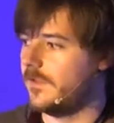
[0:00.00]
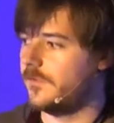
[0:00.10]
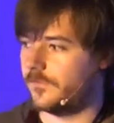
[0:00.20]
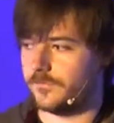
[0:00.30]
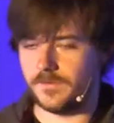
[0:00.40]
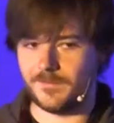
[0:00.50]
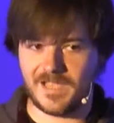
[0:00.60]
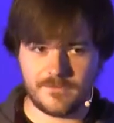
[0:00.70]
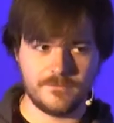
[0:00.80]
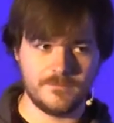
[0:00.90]
So if they're in the
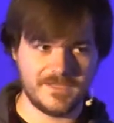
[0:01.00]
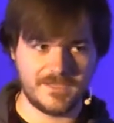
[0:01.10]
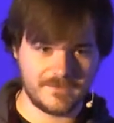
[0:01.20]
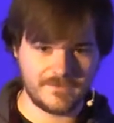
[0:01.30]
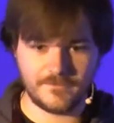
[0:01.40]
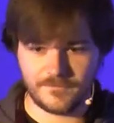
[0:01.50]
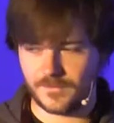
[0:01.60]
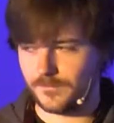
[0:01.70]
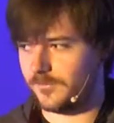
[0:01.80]
bathroom, they get it on their phone,